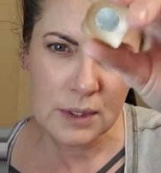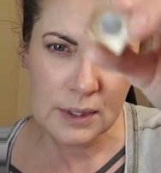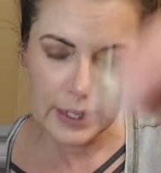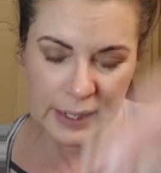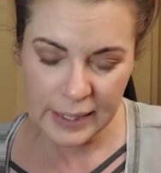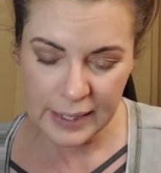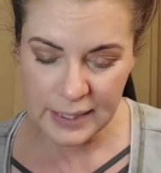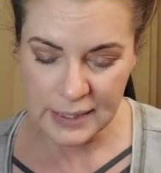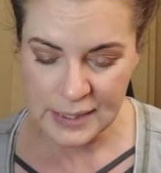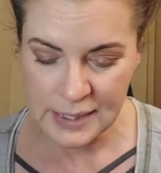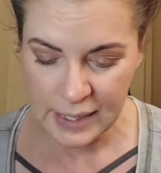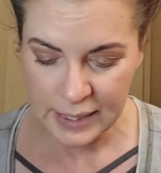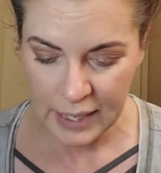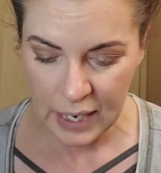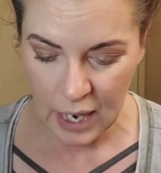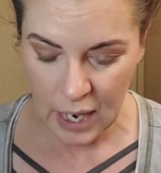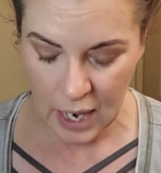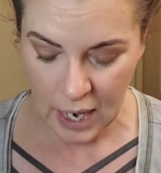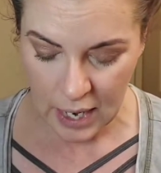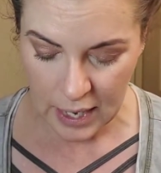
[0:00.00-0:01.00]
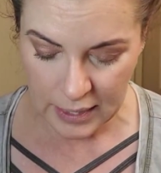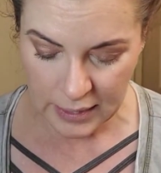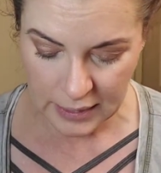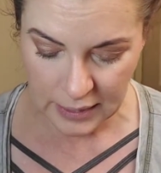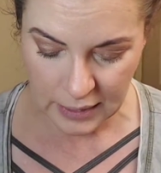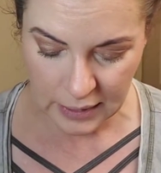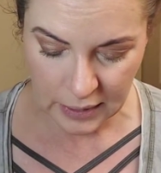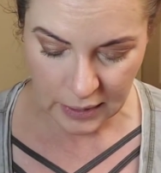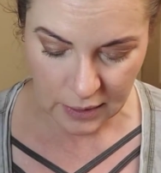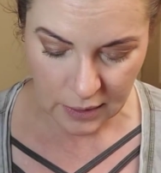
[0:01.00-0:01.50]
like it's like a
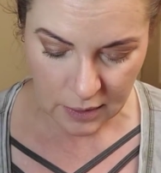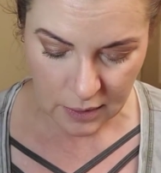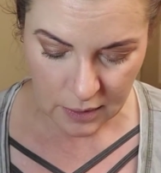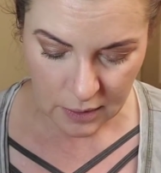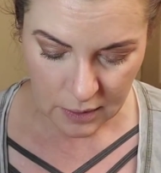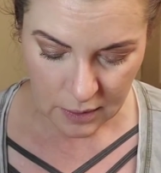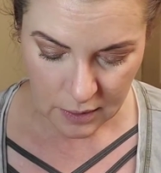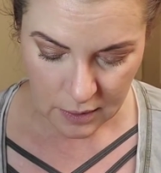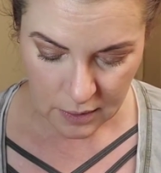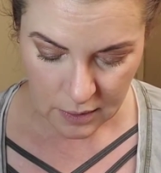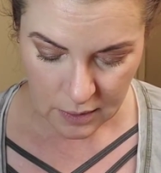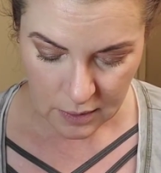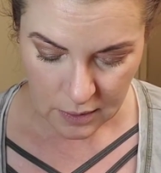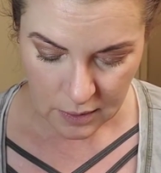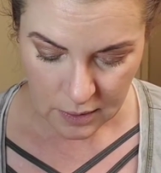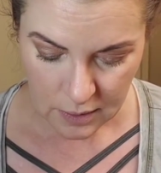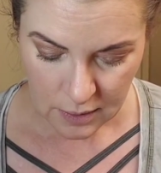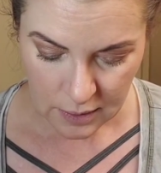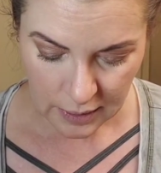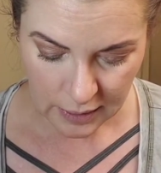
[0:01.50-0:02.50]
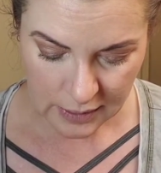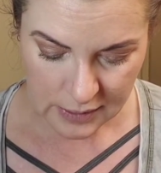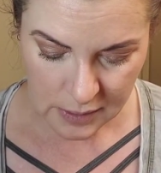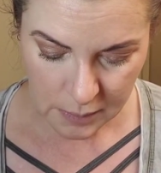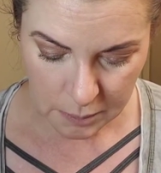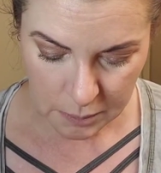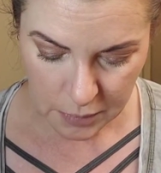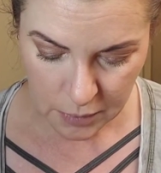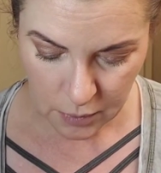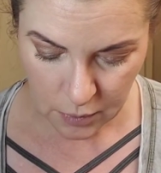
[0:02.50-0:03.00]
honey. It has a
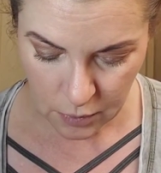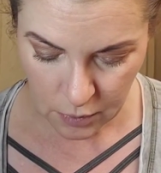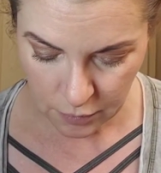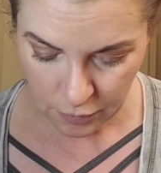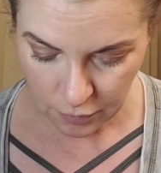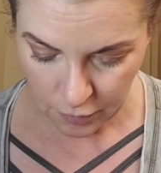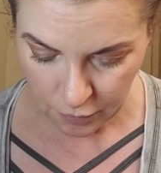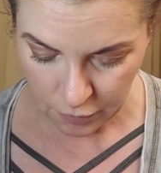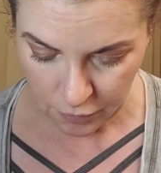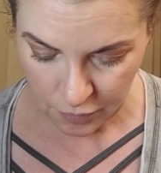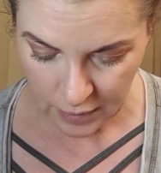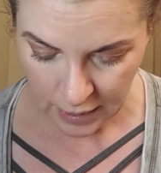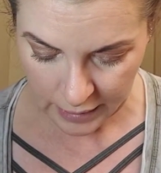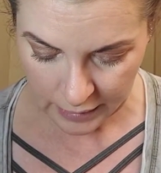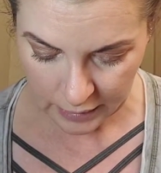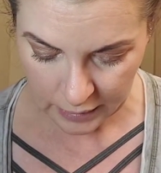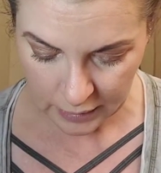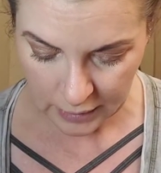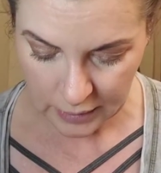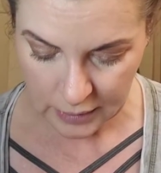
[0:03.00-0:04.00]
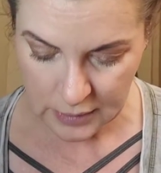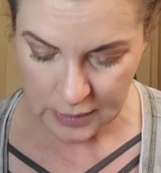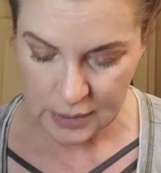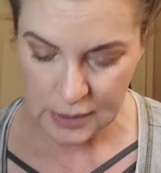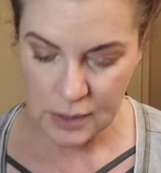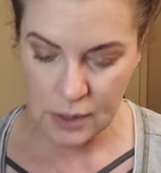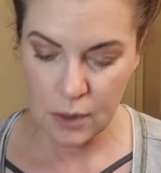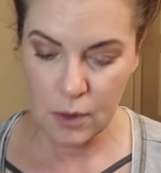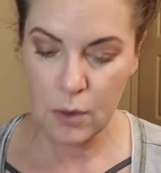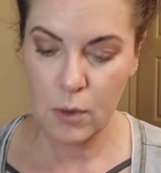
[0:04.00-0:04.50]
beautiful fleck in it.
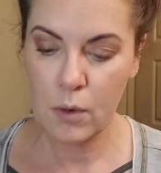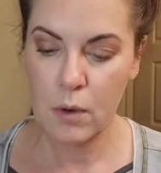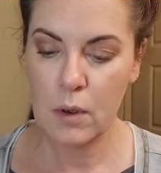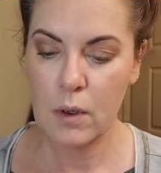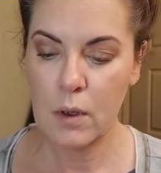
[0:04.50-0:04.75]
So